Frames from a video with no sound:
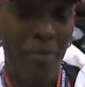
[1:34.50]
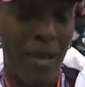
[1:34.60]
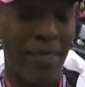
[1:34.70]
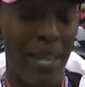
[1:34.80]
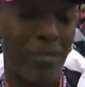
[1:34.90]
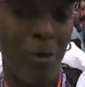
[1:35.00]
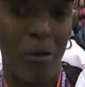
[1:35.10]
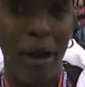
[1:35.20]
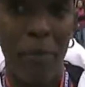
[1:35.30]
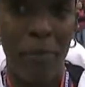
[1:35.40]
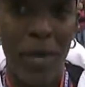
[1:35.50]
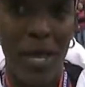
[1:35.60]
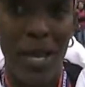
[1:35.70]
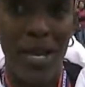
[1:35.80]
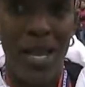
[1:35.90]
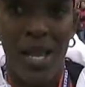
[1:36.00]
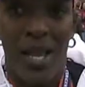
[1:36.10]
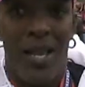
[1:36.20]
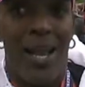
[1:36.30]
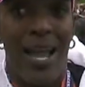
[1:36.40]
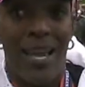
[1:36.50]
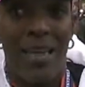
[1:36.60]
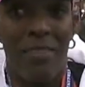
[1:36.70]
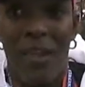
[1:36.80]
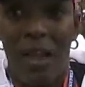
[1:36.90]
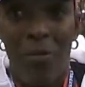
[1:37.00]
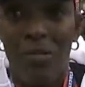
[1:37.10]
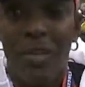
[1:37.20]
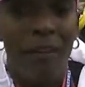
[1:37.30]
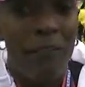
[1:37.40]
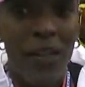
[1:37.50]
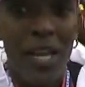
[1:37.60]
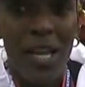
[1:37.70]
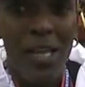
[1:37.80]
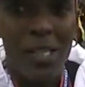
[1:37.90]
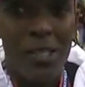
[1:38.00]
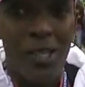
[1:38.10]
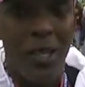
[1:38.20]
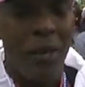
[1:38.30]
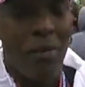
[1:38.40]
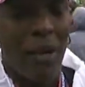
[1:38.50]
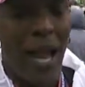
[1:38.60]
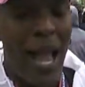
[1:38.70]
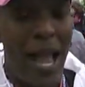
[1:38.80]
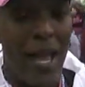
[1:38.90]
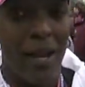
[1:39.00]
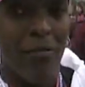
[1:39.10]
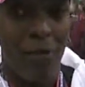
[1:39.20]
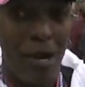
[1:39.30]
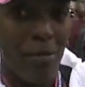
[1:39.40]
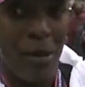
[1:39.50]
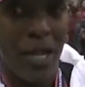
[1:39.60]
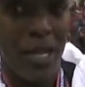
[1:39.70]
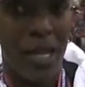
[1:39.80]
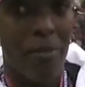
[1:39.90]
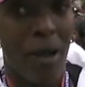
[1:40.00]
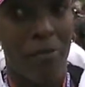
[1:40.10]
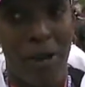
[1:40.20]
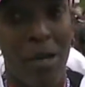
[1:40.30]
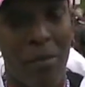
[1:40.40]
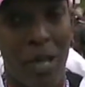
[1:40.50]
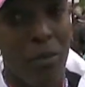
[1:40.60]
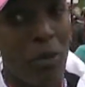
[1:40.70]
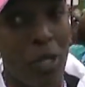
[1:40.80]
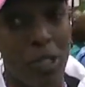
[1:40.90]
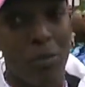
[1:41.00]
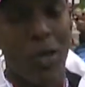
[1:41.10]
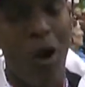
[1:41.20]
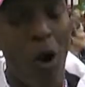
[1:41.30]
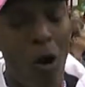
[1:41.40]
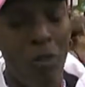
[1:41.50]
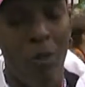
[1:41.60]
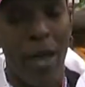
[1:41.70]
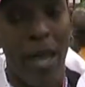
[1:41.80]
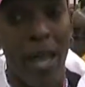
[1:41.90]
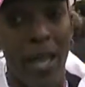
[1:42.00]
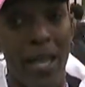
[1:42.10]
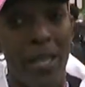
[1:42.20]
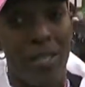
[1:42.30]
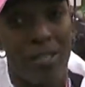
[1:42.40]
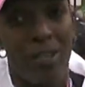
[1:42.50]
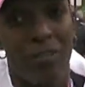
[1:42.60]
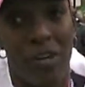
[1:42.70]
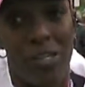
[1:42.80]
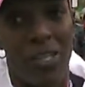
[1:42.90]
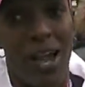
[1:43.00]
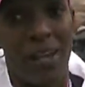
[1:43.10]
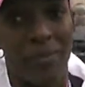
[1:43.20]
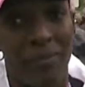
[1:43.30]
My legs were cramping. I didn't think I was going to finish. But I had a running buddy, and my running buddy pushed me all the way to the finish line.